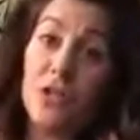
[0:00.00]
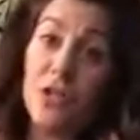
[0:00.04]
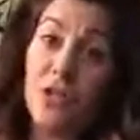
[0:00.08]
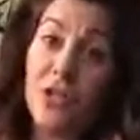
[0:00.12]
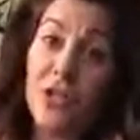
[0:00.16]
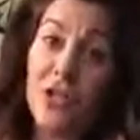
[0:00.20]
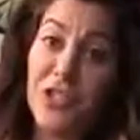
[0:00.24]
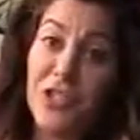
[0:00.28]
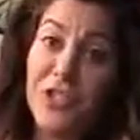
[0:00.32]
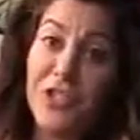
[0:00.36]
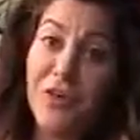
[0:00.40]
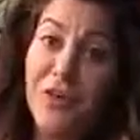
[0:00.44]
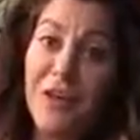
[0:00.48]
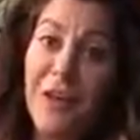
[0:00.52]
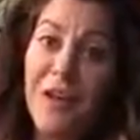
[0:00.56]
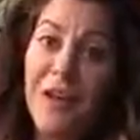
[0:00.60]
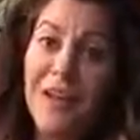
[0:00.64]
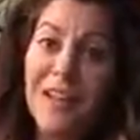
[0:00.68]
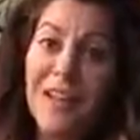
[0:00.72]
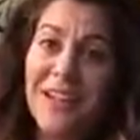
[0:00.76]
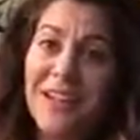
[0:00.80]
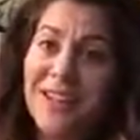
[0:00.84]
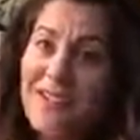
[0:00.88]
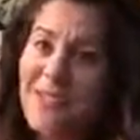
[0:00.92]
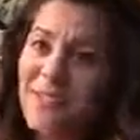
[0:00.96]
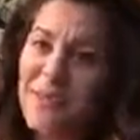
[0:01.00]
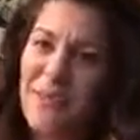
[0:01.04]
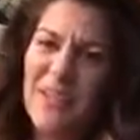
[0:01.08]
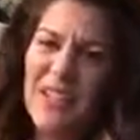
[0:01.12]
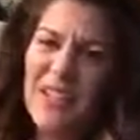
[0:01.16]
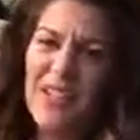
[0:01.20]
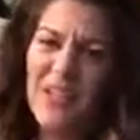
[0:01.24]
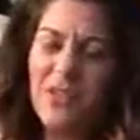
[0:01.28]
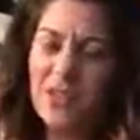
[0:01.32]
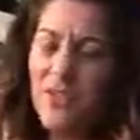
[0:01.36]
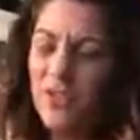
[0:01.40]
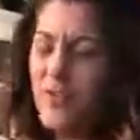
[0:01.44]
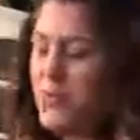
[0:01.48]
allergic to walnuts, so we
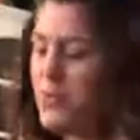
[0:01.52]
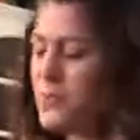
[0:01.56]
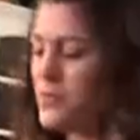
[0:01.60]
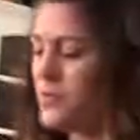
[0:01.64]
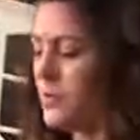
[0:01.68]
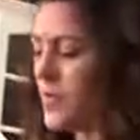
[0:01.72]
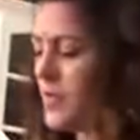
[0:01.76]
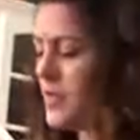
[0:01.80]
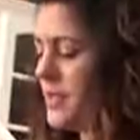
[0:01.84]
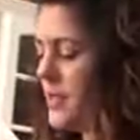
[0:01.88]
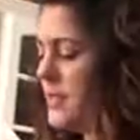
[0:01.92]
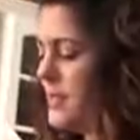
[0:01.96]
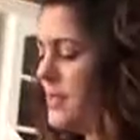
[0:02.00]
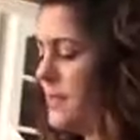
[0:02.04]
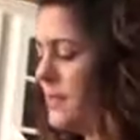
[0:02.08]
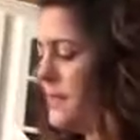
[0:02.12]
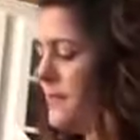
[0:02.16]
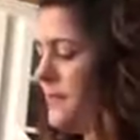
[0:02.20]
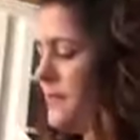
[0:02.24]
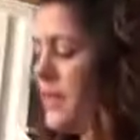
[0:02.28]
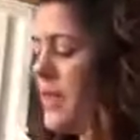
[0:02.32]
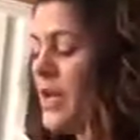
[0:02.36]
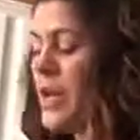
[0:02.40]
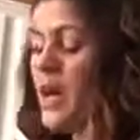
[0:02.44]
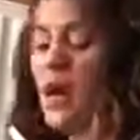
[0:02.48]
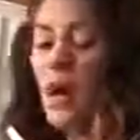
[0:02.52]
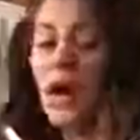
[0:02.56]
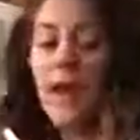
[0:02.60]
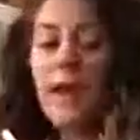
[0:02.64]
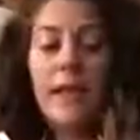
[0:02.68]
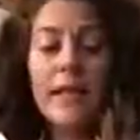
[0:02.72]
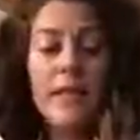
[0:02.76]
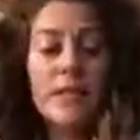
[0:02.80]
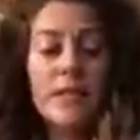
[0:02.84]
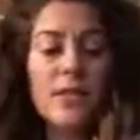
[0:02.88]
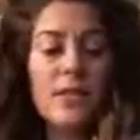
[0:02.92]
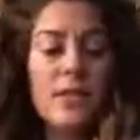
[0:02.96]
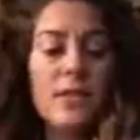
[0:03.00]
don't do those walnuts here. All
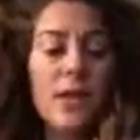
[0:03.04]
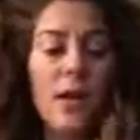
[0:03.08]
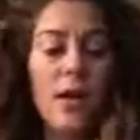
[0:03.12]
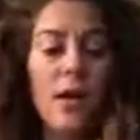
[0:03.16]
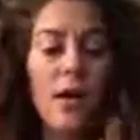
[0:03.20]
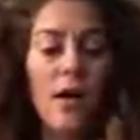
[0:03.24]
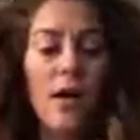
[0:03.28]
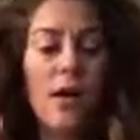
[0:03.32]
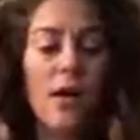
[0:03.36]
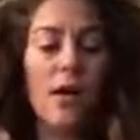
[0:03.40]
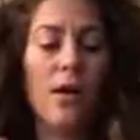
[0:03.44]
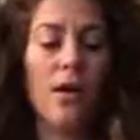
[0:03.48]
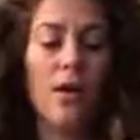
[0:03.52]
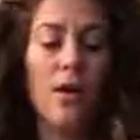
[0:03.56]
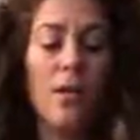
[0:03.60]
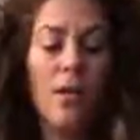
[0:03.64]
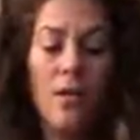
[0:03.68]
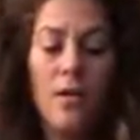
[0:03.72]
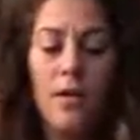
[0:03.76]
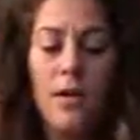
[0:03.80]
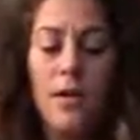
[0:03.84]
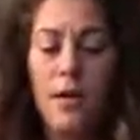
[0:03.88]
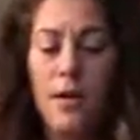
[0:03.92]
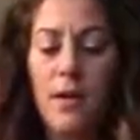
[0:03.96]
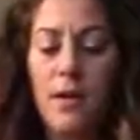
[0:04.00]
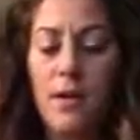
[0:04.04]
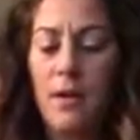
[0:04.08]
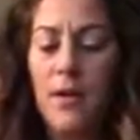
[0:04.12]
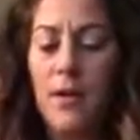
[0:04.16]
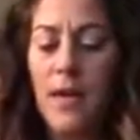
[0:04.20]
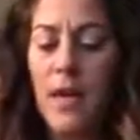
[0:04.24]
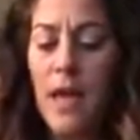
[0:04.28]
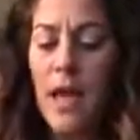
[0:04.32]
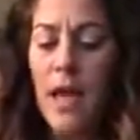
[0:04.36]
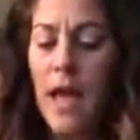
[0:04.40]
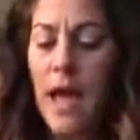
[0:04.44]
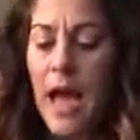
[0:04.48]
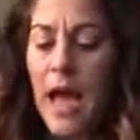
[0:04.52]
right, so
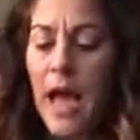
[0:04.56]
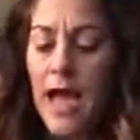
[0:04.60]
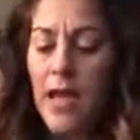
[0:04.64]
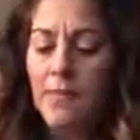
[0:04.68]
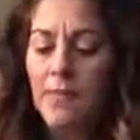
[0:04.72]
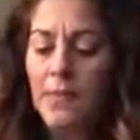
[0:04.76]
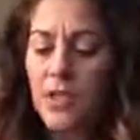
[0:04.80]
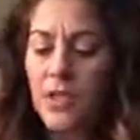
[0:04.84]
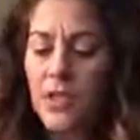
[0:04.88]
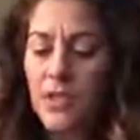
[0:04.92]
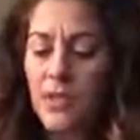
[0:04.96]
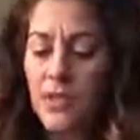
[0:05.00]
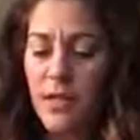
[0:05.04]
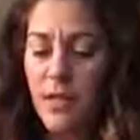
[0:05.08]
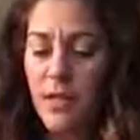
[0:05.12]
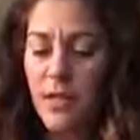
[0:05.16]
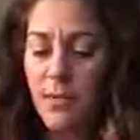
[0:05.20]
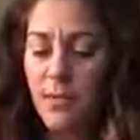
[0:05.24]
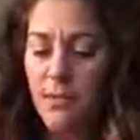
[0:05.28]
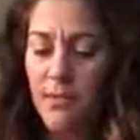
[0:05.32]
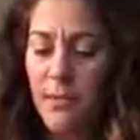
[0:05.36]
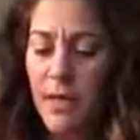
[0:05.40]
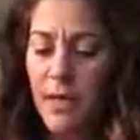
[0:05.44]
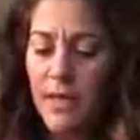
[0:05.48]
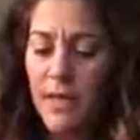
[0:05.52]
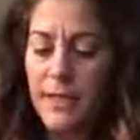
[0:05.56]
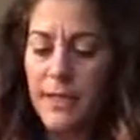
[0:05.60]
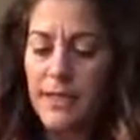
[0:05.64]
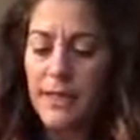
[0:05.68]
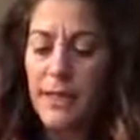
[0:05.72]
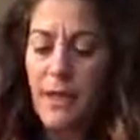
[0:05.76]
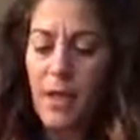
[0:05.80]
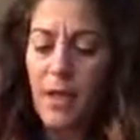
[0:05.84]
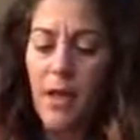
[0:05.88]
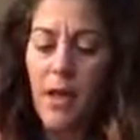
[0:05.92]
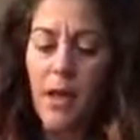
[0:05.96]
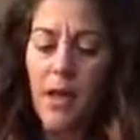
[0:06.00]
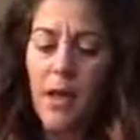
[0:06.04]
I'm just gonna mix
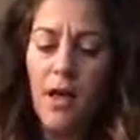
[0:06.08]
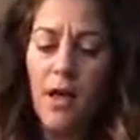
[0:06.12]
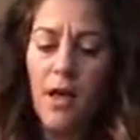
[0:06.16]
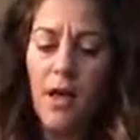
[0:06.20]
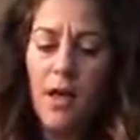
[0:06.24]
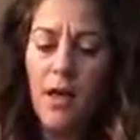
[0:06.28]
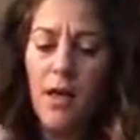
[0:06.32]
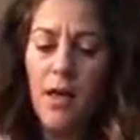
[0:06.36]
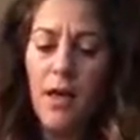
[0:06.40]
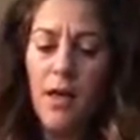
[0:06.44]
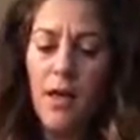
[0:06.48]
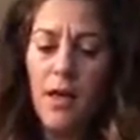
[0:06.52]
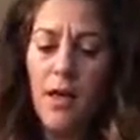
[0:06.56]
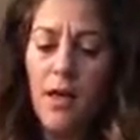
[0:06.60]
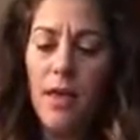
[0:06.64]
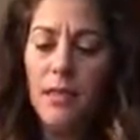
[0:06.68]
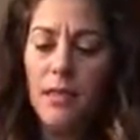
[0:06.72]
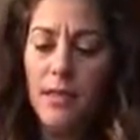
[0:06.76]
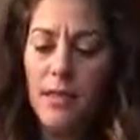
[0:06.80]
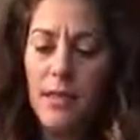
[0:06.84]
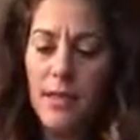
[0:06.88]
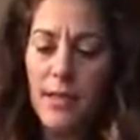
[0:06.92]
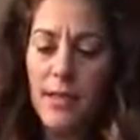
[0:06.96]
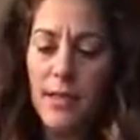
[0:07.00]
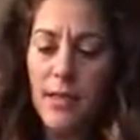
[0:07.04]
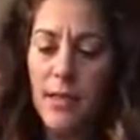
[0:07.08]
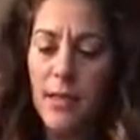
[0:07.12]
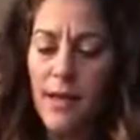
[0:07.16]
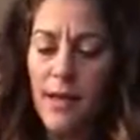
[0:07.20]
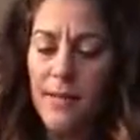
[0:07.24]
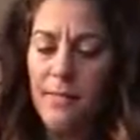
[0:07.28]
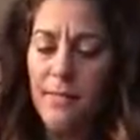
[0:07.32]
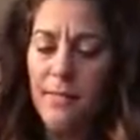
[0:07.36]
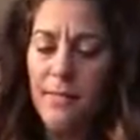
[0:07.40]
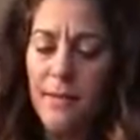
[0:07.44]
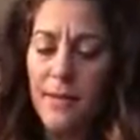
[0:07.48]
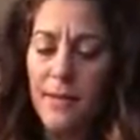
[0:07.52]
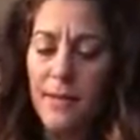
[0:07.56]
all this
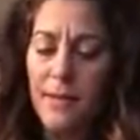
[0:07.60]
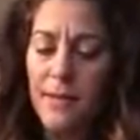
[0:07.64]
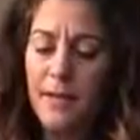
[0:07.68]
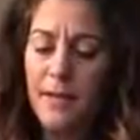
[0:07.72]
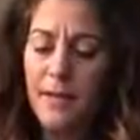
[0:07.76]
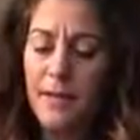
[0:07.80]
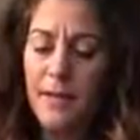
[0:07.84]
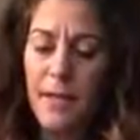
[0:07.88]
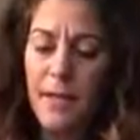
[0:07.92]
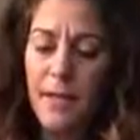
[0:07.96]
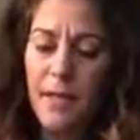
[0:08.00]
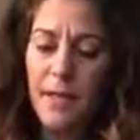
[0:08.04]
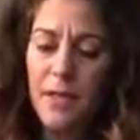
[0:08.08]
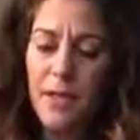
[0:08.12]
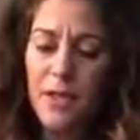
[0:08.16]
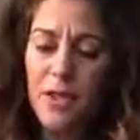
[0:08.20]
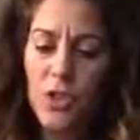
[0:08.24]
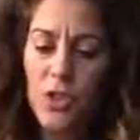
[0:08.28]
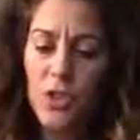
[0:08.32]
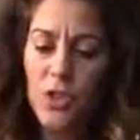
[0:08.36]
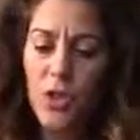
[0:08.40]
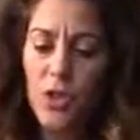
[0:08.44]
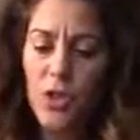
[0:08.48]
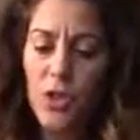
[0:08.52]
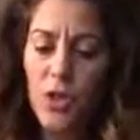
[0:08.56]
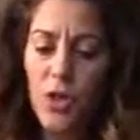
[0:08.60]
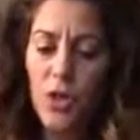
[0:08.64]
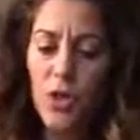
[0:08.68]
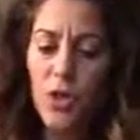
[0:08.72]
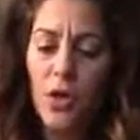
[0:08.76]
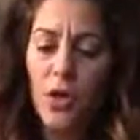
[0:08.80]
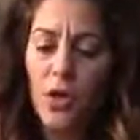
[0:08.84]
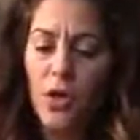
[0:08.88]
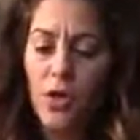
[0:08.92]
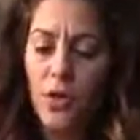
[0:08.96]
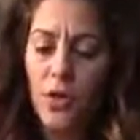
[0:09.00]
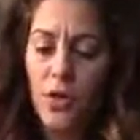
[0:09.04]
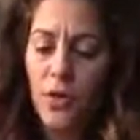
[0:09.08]
up.
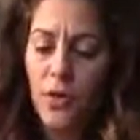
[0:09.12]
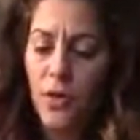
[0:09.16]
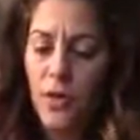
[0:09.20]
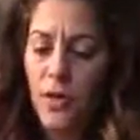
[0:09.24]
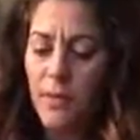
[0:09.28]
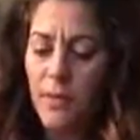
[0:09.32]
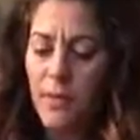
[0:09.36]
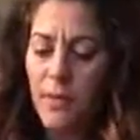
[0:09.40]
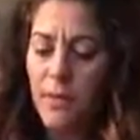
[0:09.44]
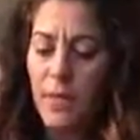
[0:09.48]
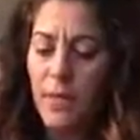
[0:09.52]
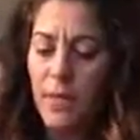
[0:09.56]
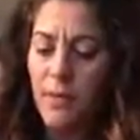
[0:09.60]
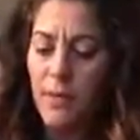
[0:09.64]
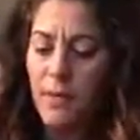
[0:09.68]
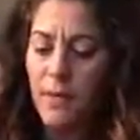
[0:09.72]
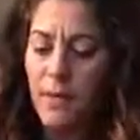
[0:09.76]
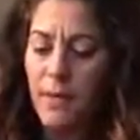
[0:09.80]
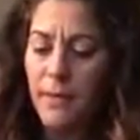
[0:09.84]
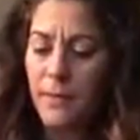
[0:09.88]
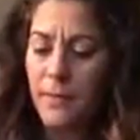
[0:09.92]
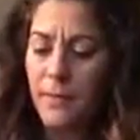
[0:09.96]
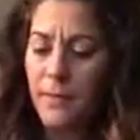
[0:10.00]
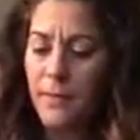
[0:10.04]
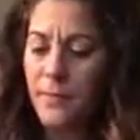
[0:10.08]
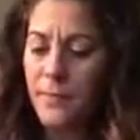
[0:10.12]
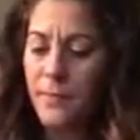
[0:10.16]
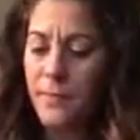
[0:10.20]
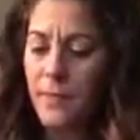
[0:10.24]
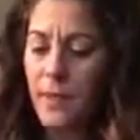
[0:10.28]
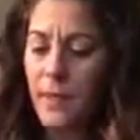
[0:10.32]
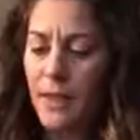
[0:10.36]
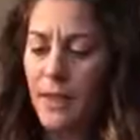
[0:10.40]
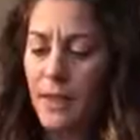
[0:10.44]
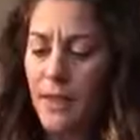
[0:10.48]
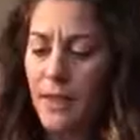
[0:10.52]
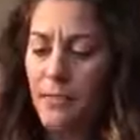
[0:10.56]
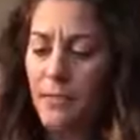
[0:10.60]
So yummy, yummy.
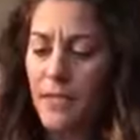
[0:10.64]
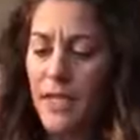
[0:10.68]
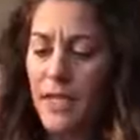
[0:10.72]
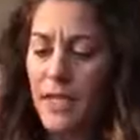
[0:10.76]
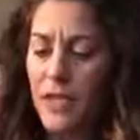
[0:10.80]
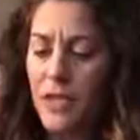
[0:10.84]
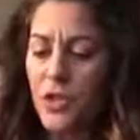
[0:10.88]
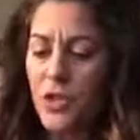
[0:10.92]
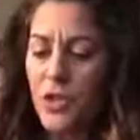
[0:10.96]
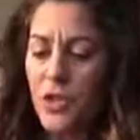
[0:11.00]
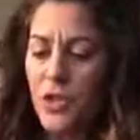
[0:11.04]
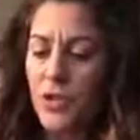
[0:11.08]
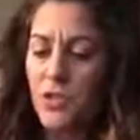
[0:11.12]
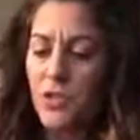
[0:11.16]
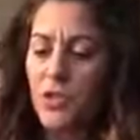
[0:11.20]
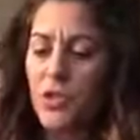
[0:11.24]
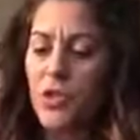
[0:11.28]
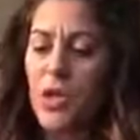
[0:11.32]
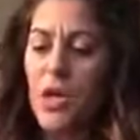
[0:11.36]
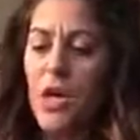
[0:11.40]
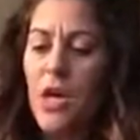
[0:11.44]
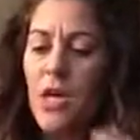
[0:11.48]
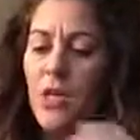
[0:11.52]
And make sure you